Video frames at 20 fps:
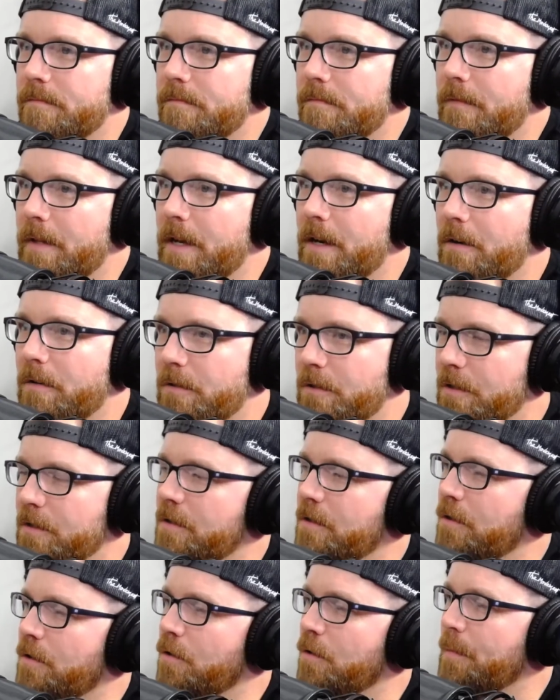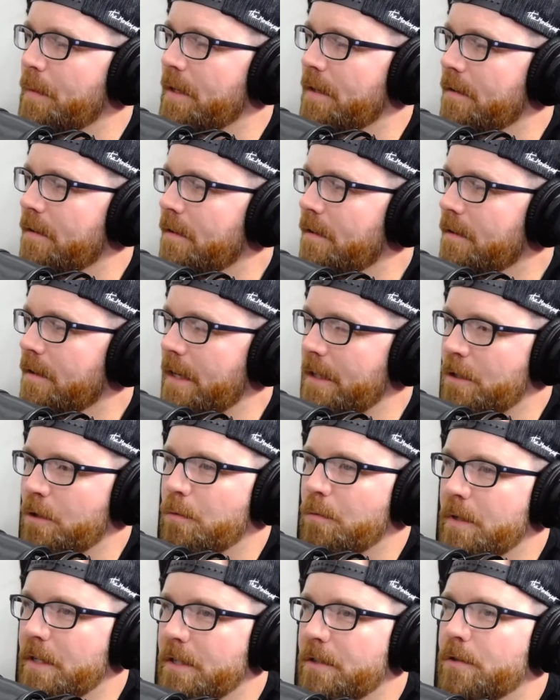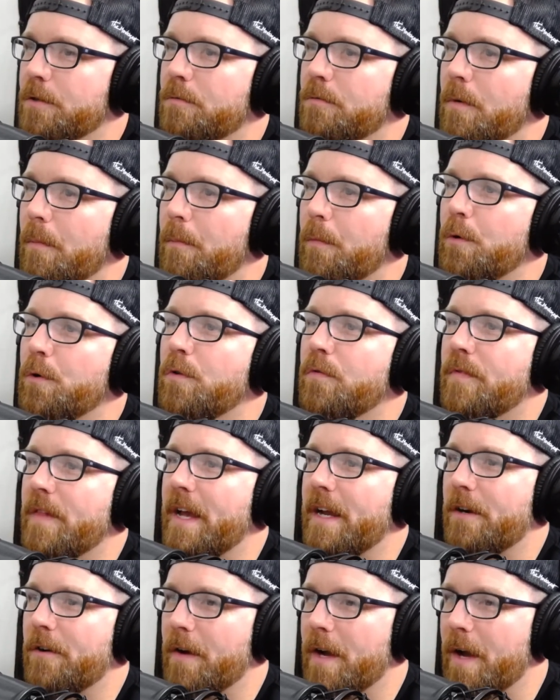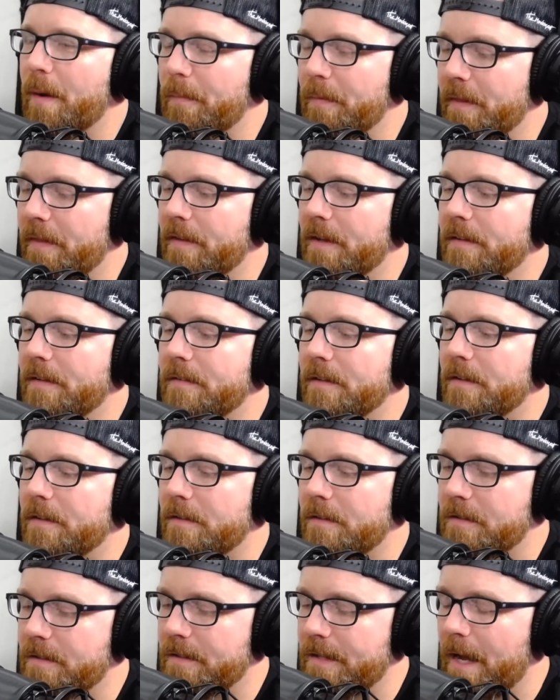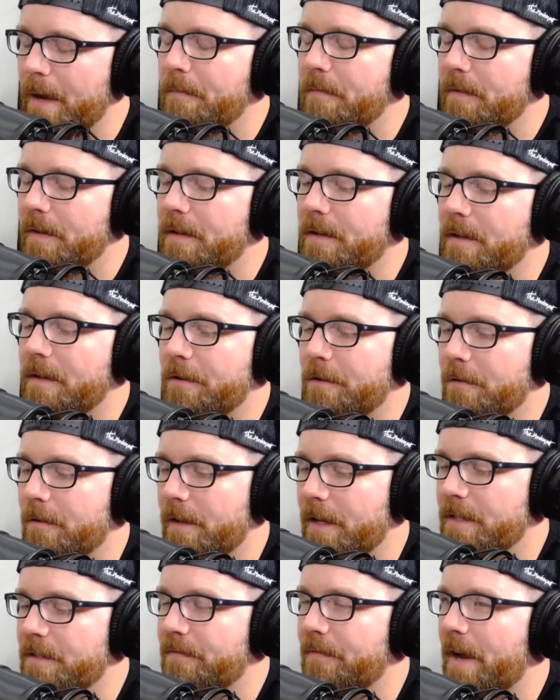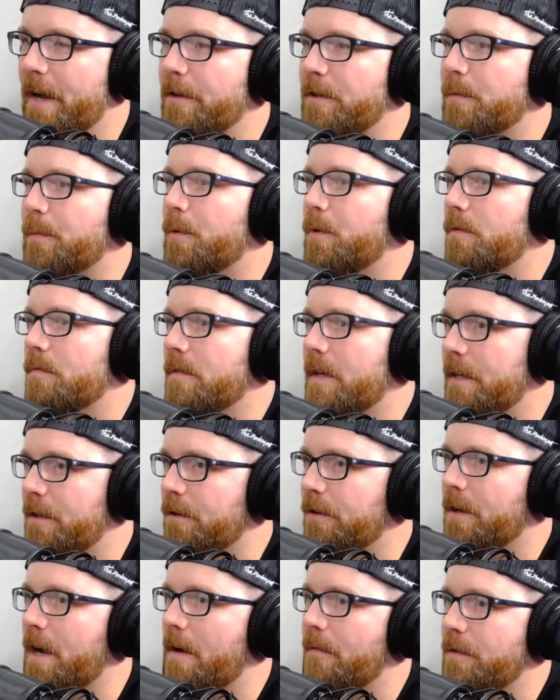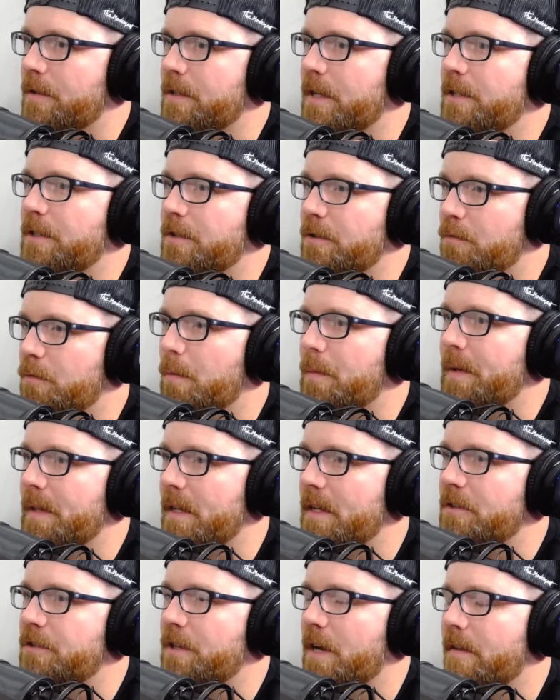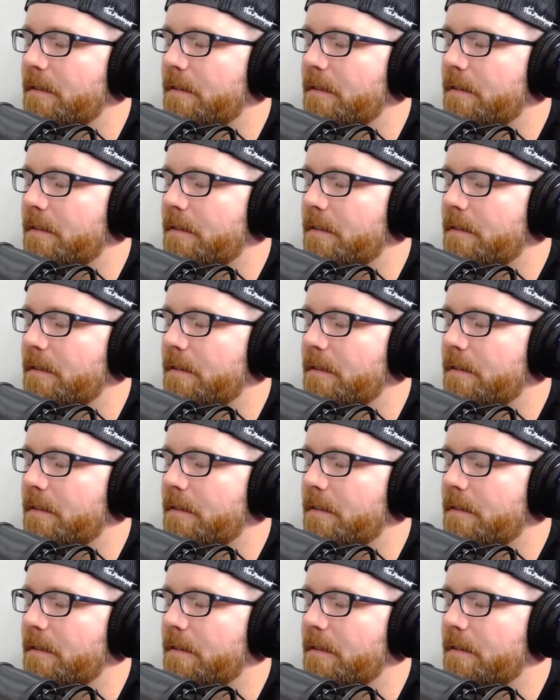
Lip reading: They are just a human. Like, you need to remove that crap and stop thinking you're less valuable. And your conversations will be less challenging.